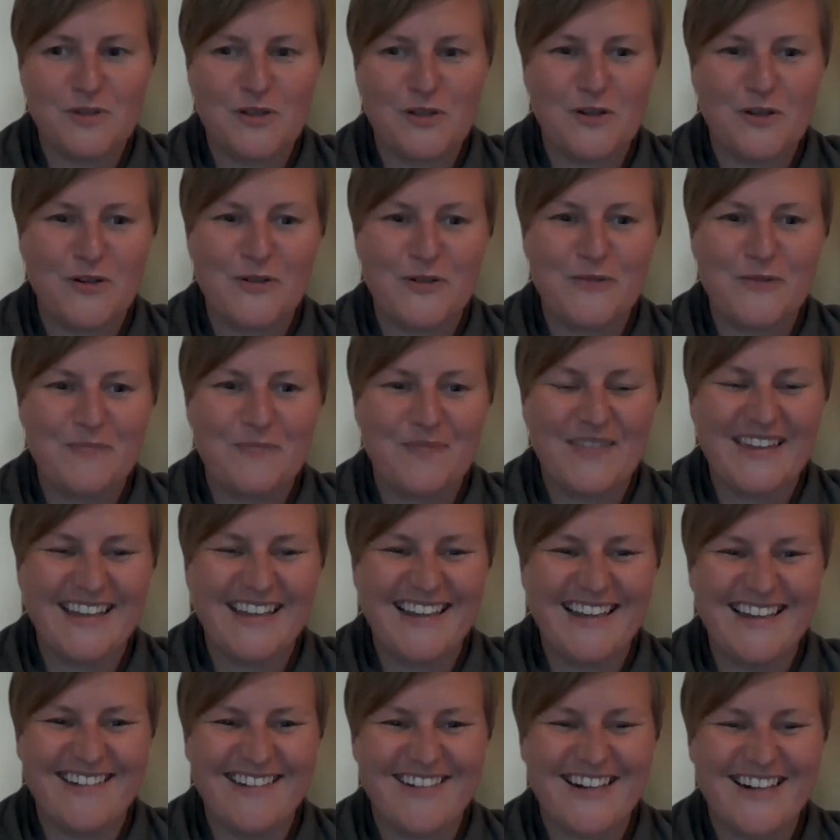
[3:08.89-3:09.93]
So
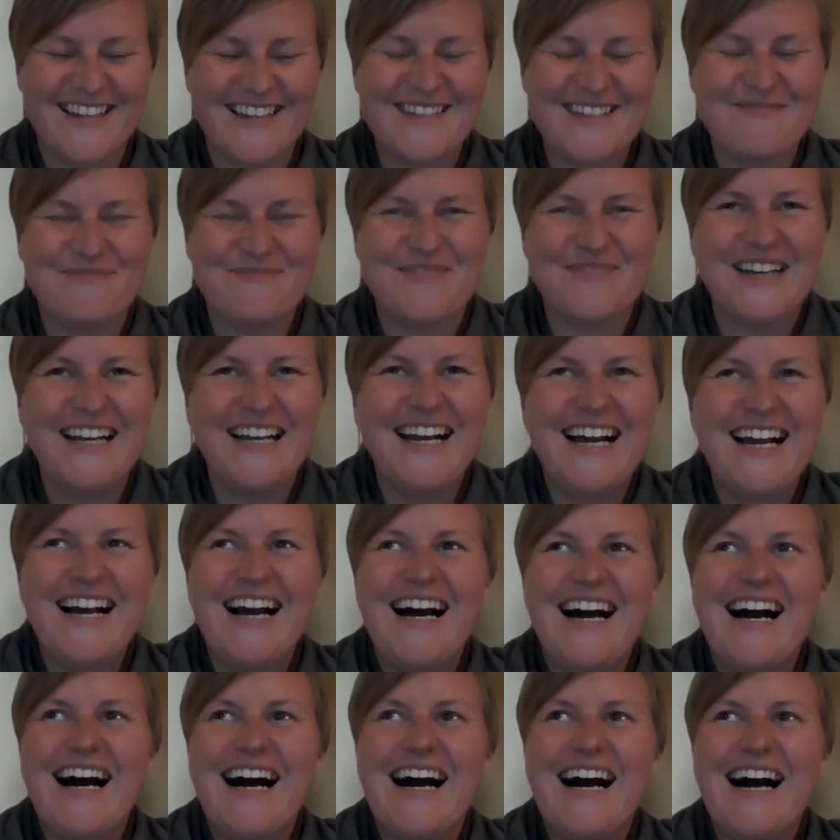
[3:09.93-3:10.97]
here I am.
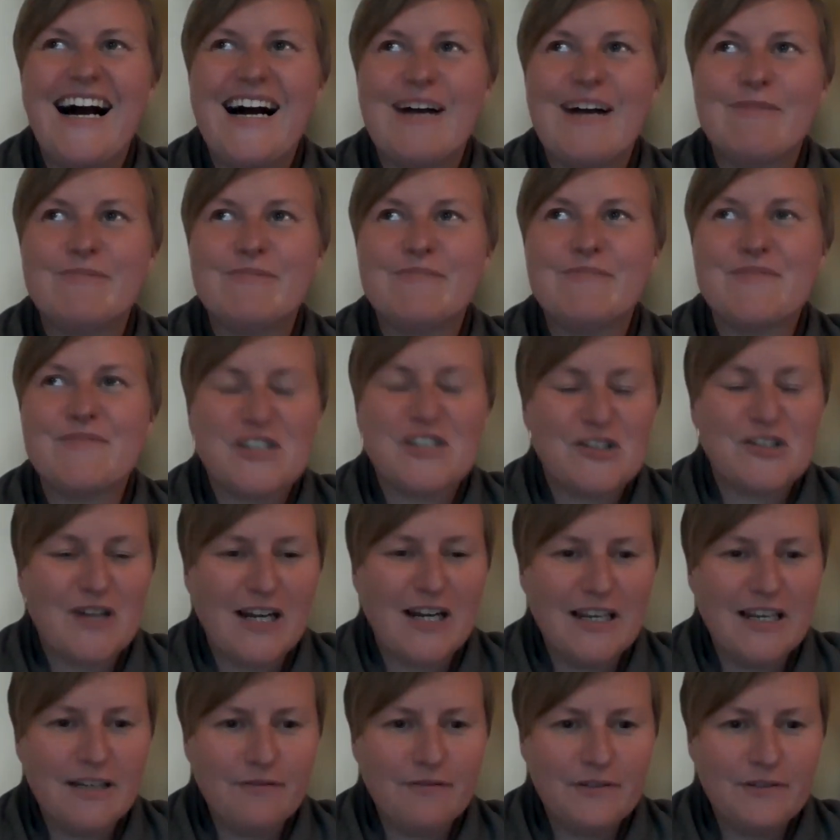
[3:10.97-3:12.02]
So
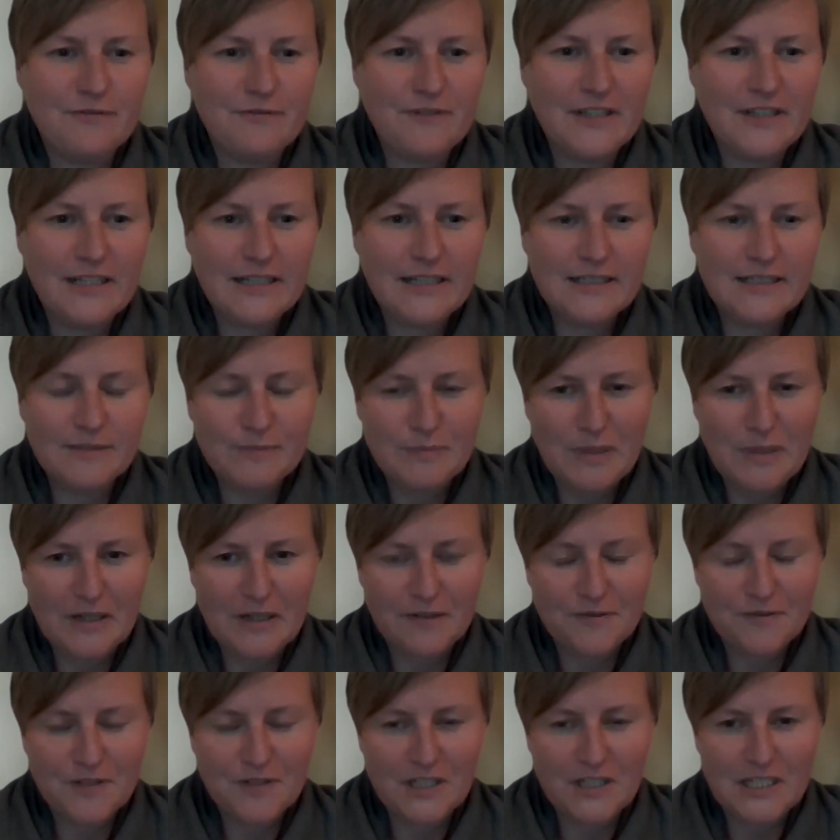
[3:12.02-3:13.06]
I live in Finland
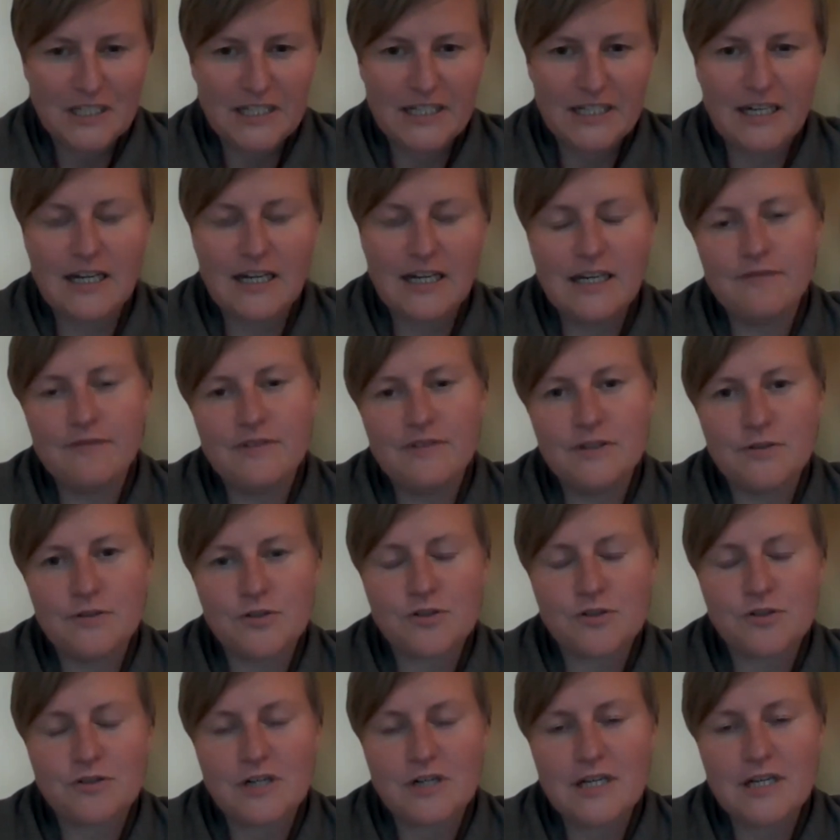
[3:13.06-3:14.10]
part of the year. I live in
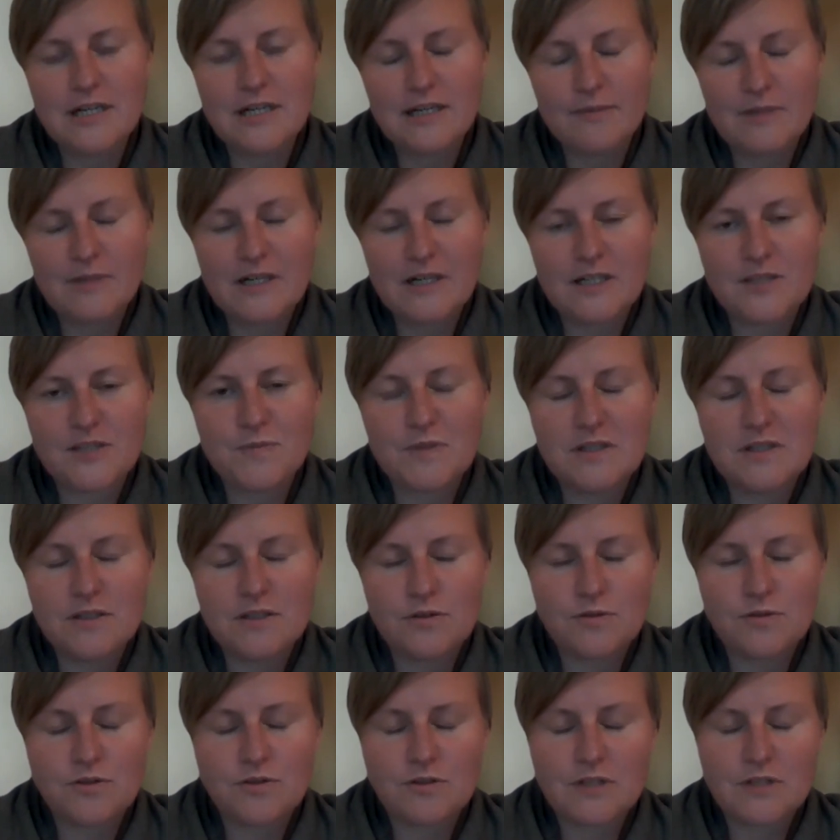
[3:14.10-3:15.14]
Australia. My husband
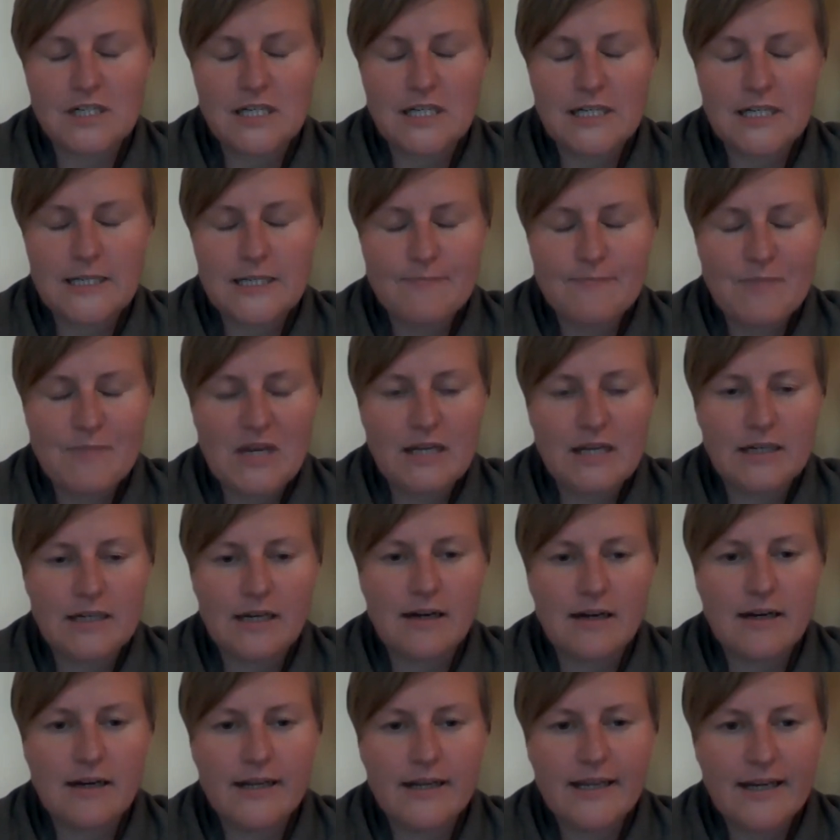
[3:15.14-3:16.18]
is Australian and
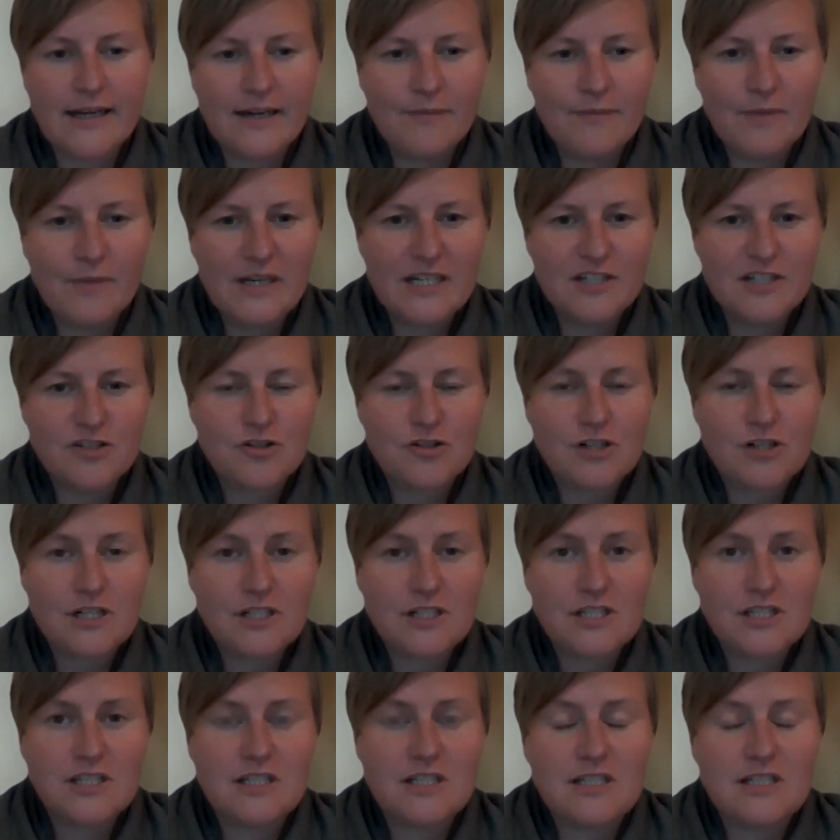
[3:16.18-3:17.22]
I am a
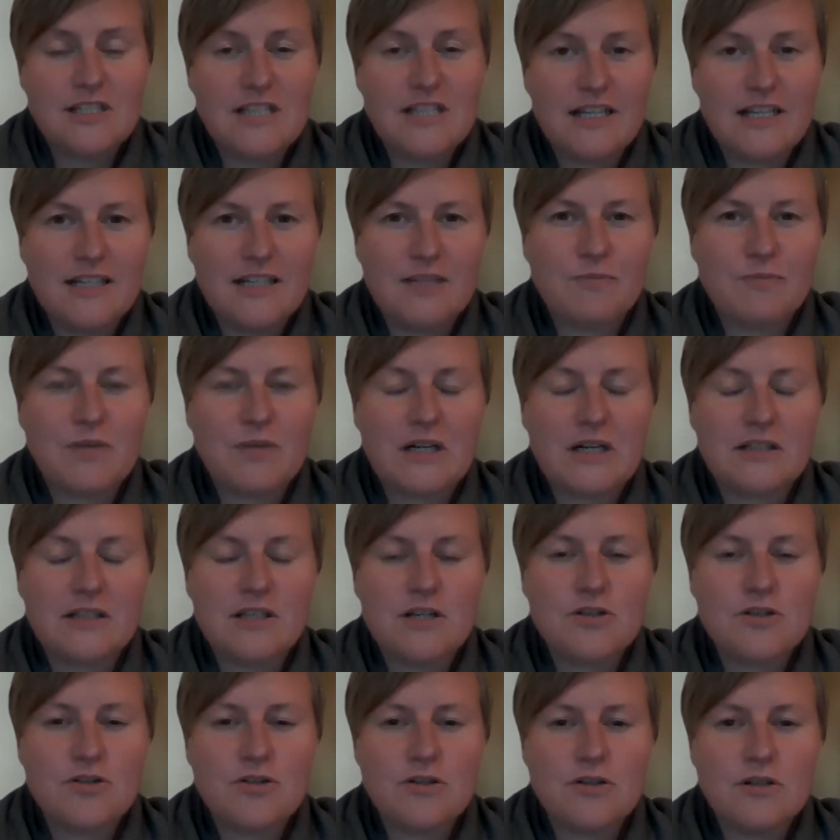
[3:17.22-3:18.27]
trust technique
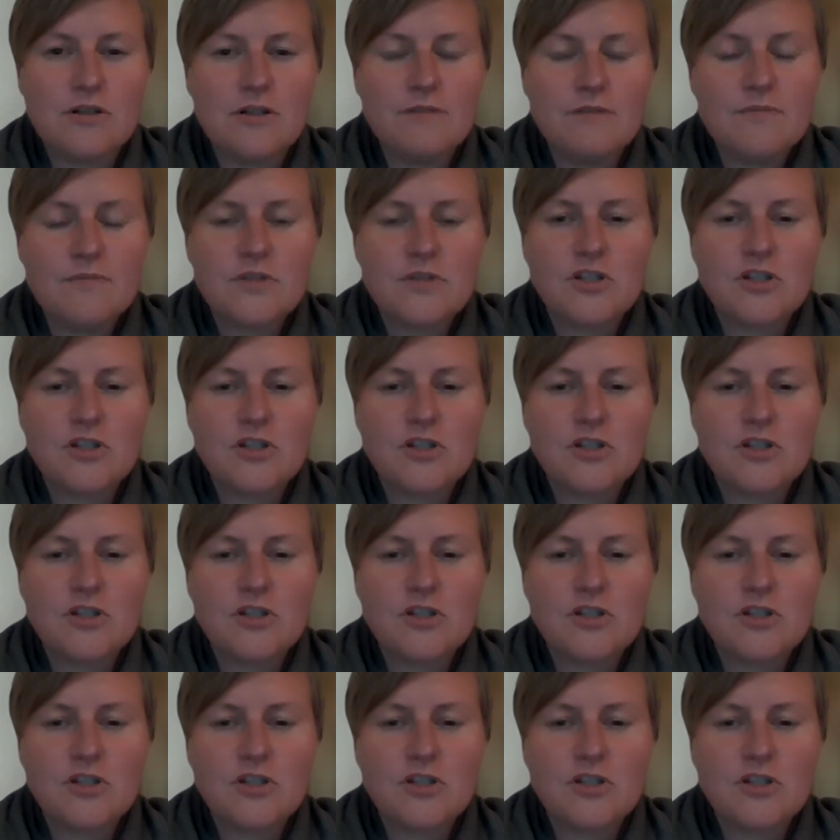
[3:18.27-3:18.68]
practitioner.